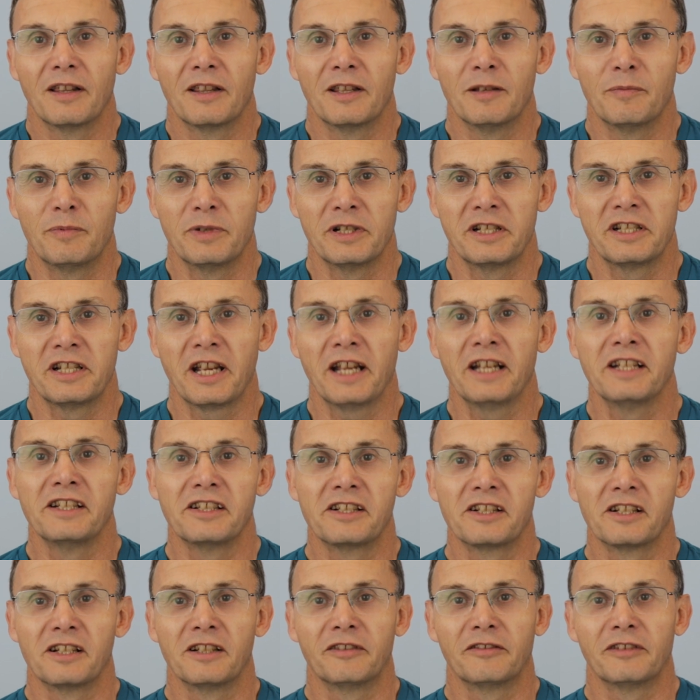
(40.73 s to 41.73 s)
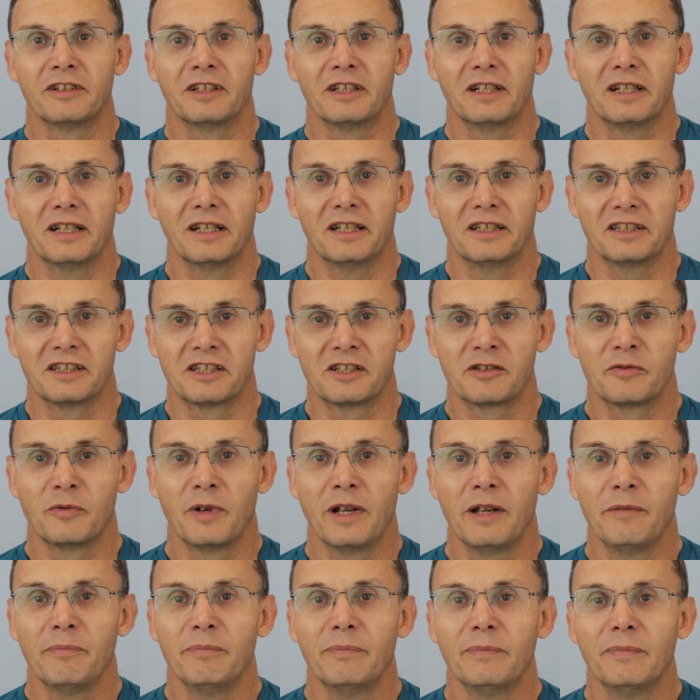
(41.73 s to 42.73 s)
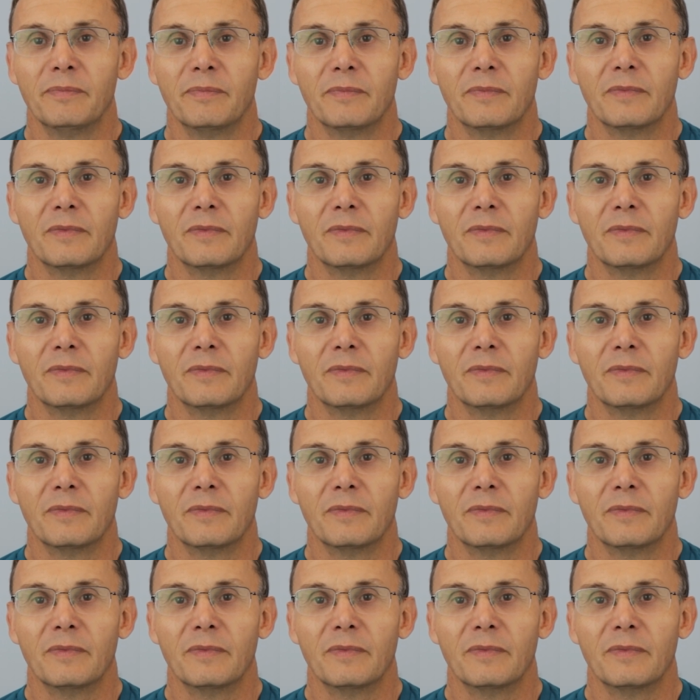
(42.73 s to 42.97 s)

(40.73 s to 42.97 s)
the potential of a swim